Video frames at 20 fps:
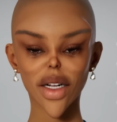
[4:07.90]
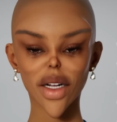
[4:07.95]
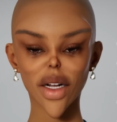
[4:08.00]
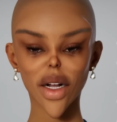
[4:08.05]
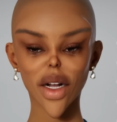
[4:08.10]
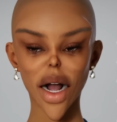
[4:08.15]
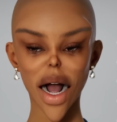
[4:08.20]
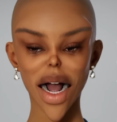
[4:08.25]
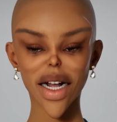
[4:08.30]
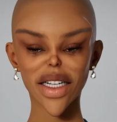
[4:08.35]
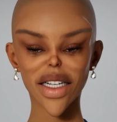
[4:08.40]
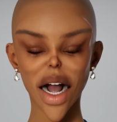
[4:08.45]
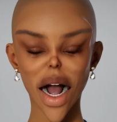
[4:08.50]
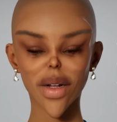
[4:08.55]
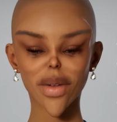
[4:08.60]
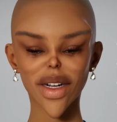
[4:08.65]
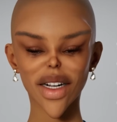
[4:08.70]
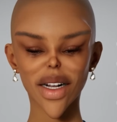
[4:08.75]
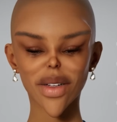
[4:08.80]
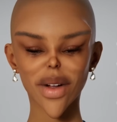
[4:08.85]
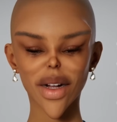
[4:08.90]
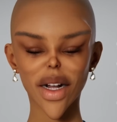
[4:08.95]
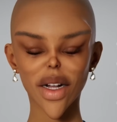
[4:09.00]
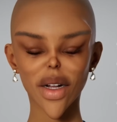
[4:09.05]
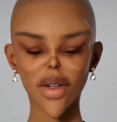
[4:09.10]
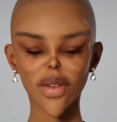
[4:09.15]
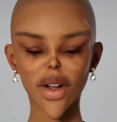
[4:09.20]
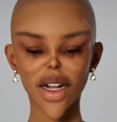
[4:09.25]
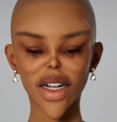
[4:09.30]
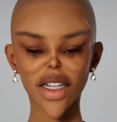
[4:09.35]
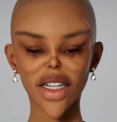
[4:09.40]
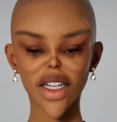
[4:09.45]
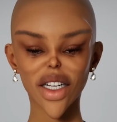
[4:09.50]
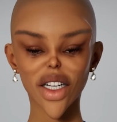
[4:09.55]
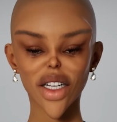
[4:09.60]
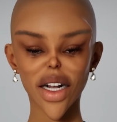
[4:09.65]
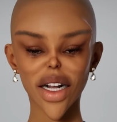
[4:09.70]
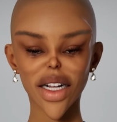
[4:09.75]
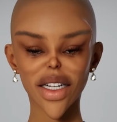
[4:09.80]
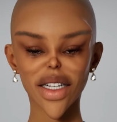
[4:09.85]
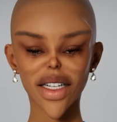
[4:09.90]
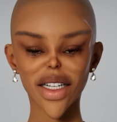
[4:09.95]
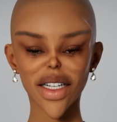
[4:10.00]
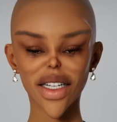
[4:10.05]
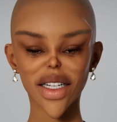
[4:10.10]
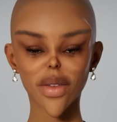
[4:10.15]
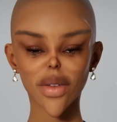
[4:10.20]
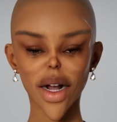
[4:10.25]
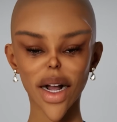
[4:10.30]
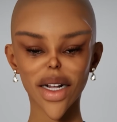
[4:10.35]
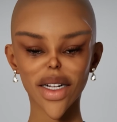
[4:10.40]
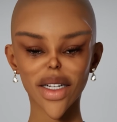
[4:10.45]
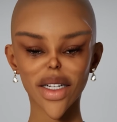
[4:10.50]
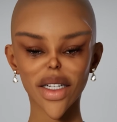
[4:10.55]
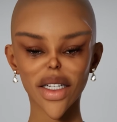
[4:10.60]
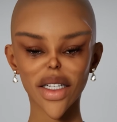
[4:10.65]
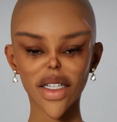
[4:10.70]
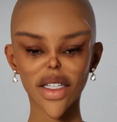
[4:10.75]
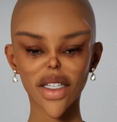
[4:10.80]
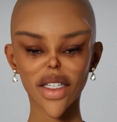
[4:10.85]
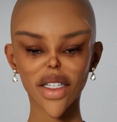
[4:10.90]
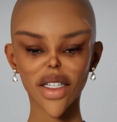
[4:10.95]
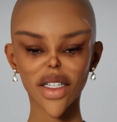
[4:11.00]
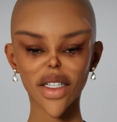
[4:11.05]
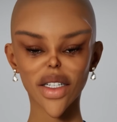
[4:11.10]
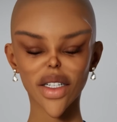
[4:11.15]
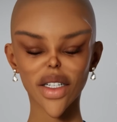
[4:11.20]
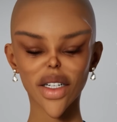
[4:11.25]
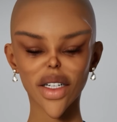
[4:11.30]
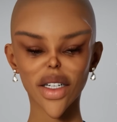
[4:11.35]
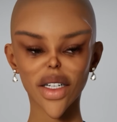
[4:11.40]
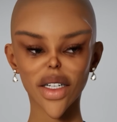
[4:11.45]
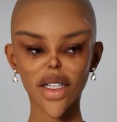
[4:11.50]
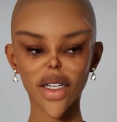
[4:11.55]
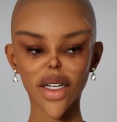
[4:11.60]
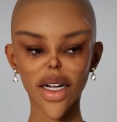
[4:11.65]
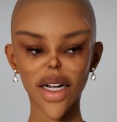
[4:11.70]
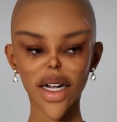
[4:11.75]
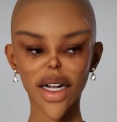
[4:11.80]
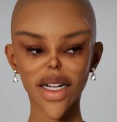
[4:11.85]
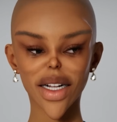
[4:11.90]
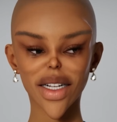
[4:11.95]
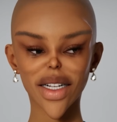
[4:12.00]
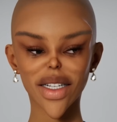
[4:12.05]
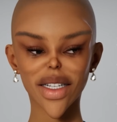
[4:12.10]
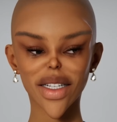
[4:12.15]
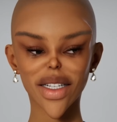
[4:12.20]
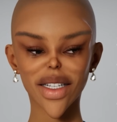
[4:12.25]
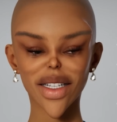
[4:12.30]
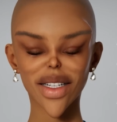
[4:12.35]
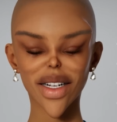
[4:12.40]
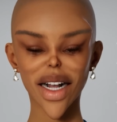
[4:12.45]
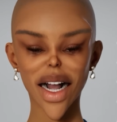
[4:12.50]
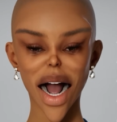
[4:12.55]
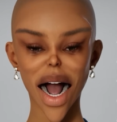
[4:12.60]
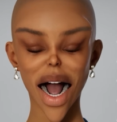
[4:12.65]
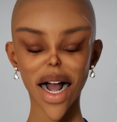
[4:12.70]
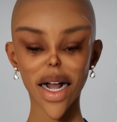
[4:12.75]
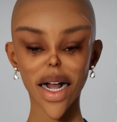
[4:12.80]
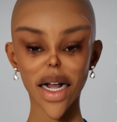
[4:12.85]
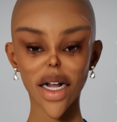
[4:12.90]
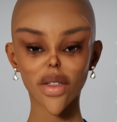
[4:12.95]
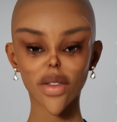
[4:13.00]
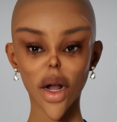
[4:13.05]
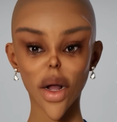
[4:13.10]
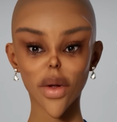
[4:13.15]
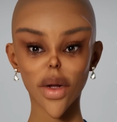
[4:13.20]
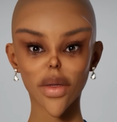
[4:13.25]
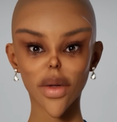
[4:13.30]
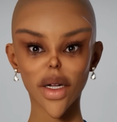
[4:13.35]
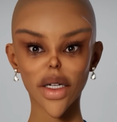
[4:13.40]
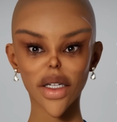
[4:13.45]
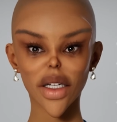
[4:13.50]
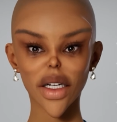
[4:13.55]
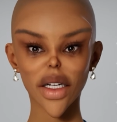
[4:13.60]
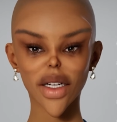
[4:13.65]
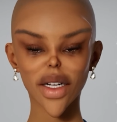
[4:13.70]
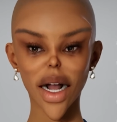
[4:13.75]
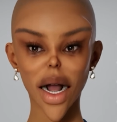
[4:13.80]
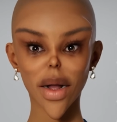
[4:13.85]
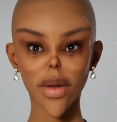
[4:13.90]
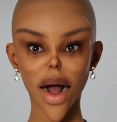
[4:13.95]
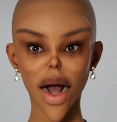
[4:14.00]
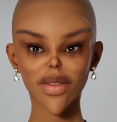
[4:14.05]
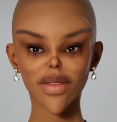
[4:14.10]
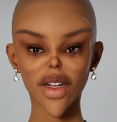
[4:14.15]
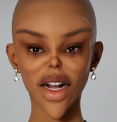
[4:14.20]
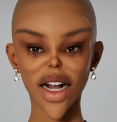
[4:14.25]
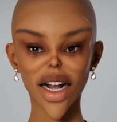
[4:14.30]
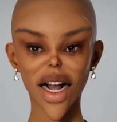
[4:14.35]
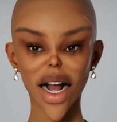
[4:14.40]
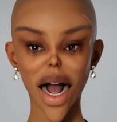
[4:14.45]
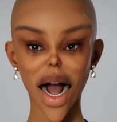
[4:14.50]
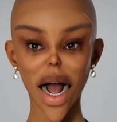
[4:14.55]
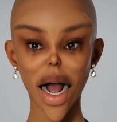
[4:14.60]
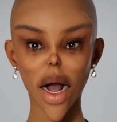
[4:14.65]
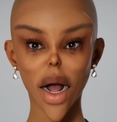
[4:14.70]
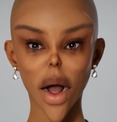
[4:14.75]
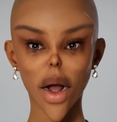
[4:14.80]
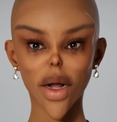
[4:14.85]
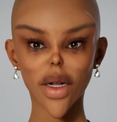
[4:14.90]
You guys, comment down below if I should trust Xureila. Because I didn't give her permission to cut my fucking hair.